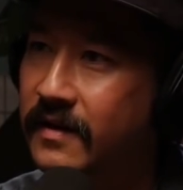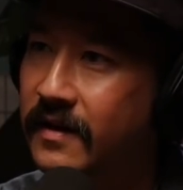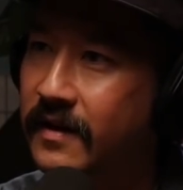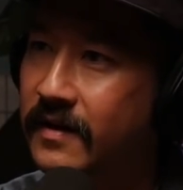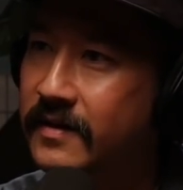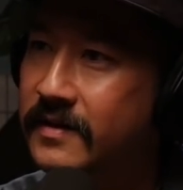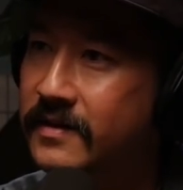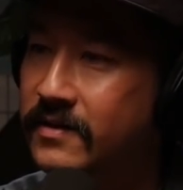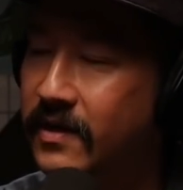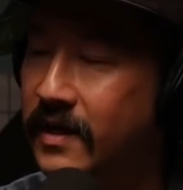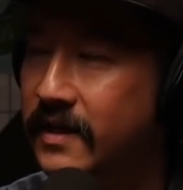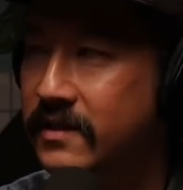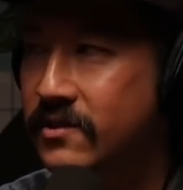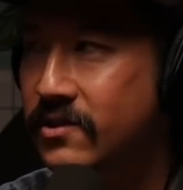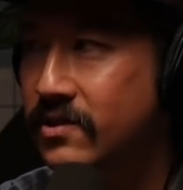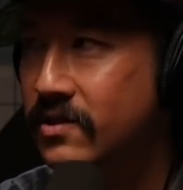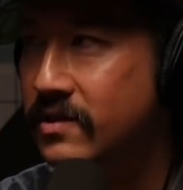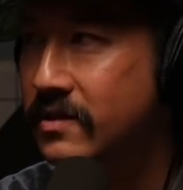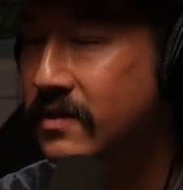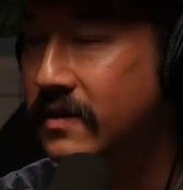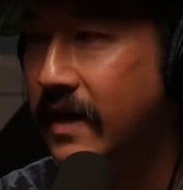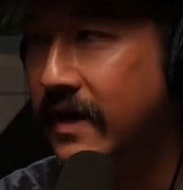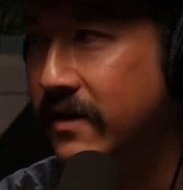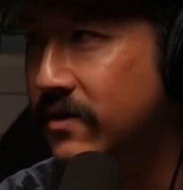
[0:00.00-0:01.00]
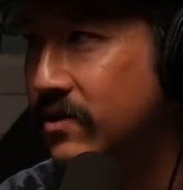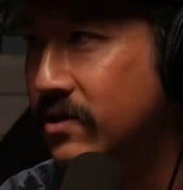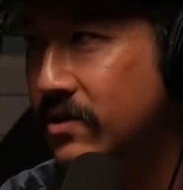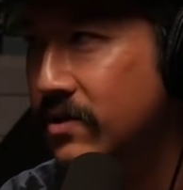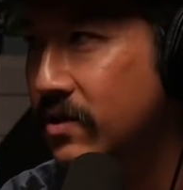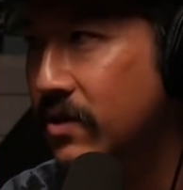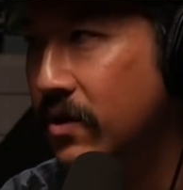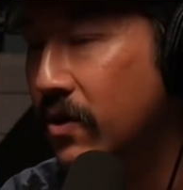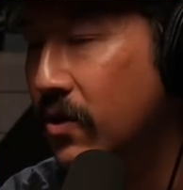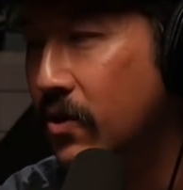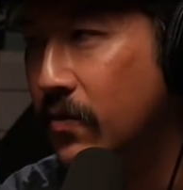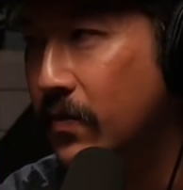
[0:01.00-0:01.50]
Mm-hmm. So I just, I just
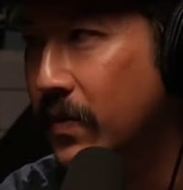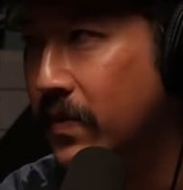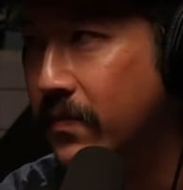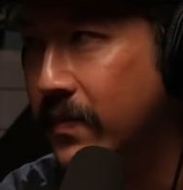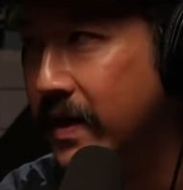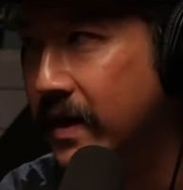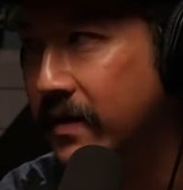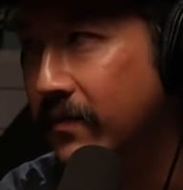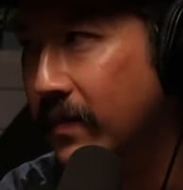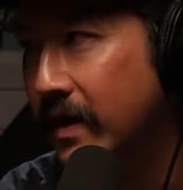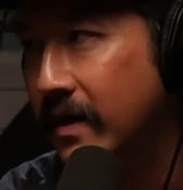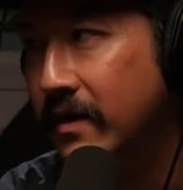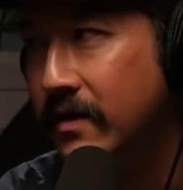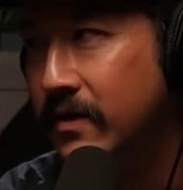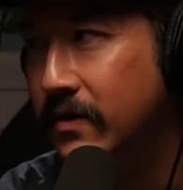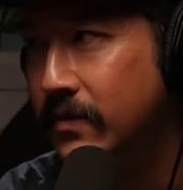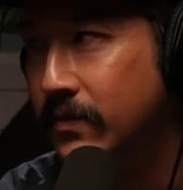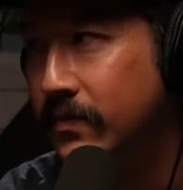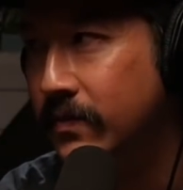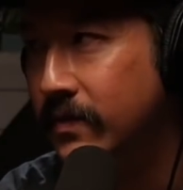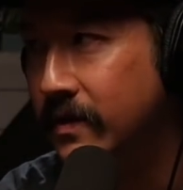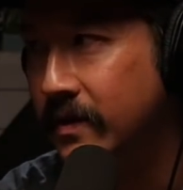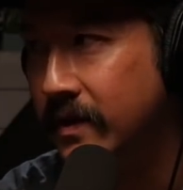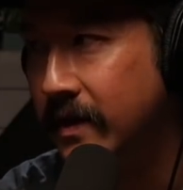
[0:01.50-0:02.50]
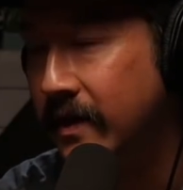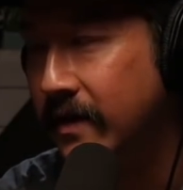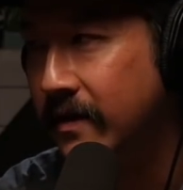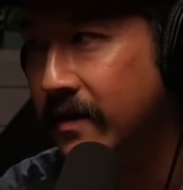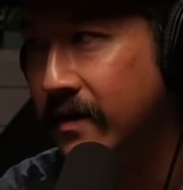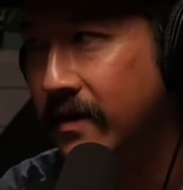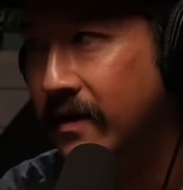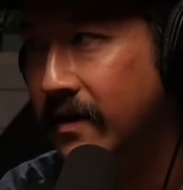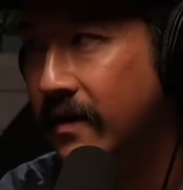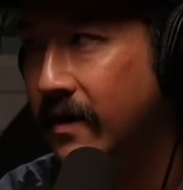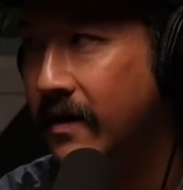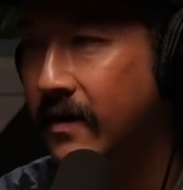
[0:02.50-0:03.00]
go home and make my own,
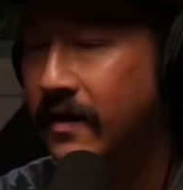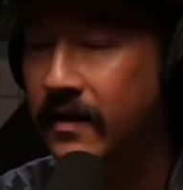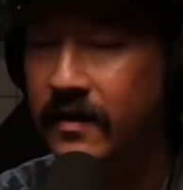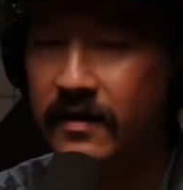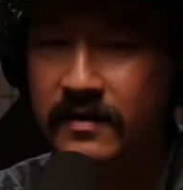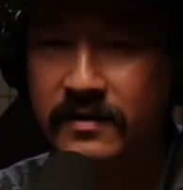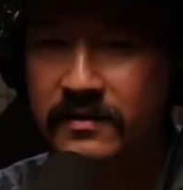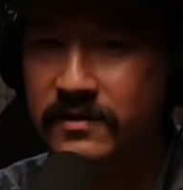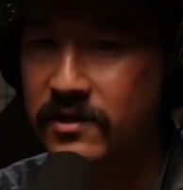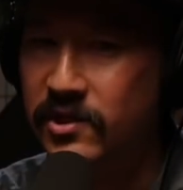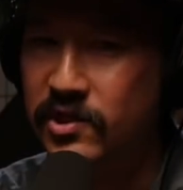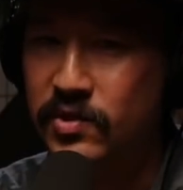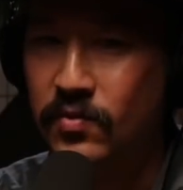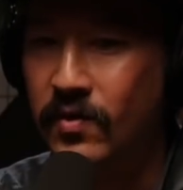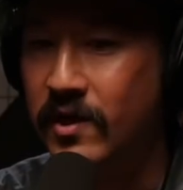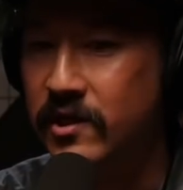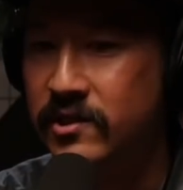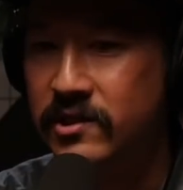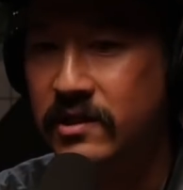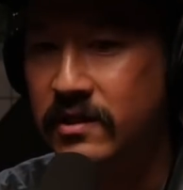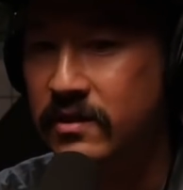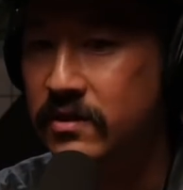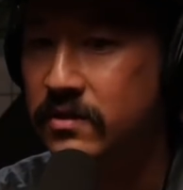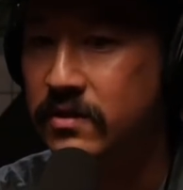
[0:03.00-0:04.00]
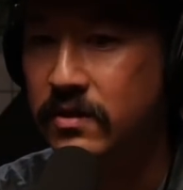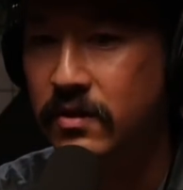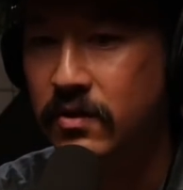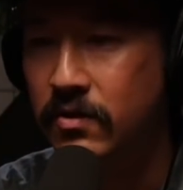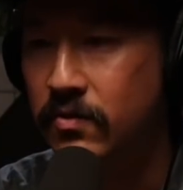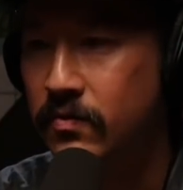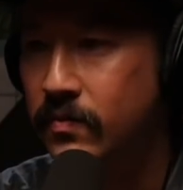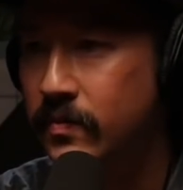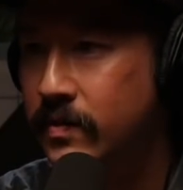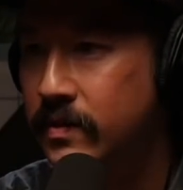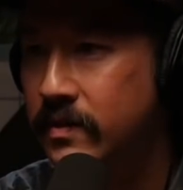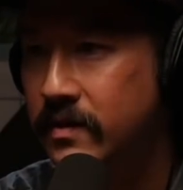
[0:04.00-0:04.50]
like, dishwashing
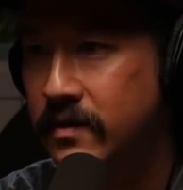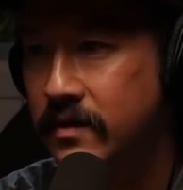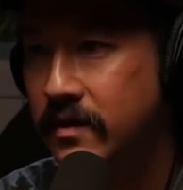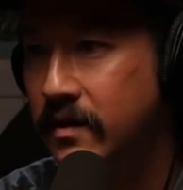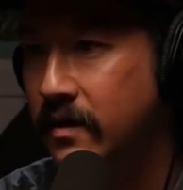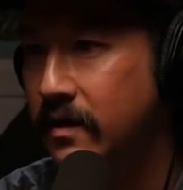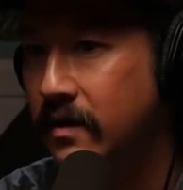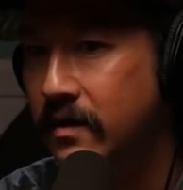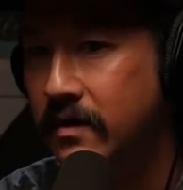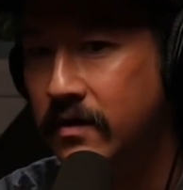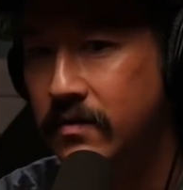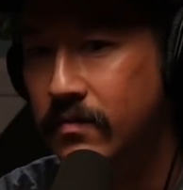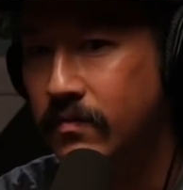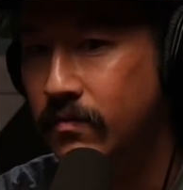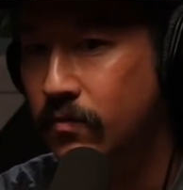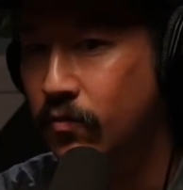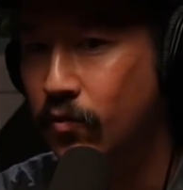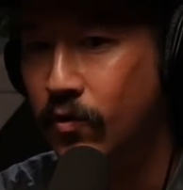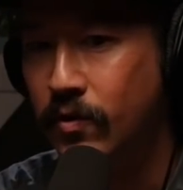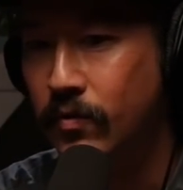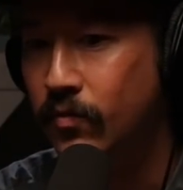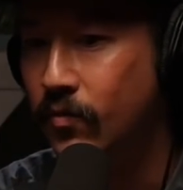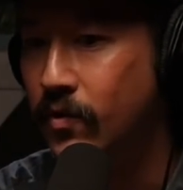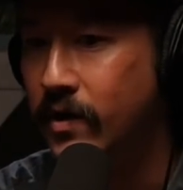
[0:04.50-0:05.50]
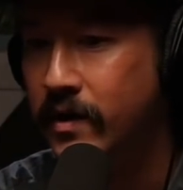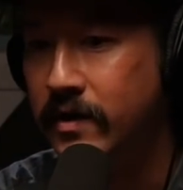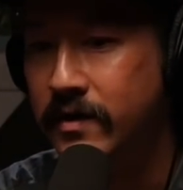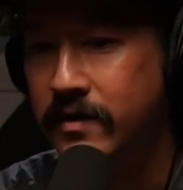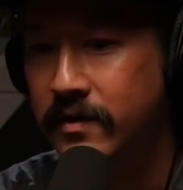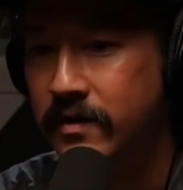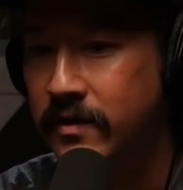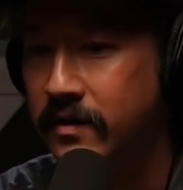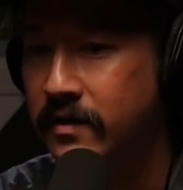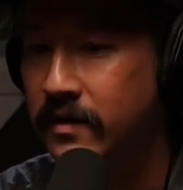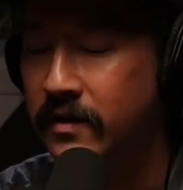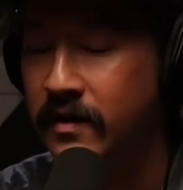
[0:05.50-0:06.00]
soap, um, warm
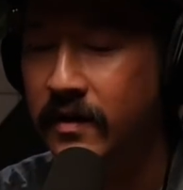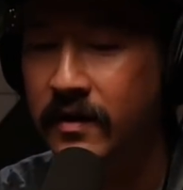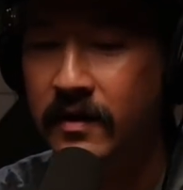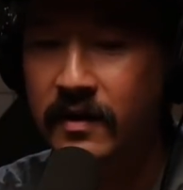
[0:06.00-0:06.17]
water.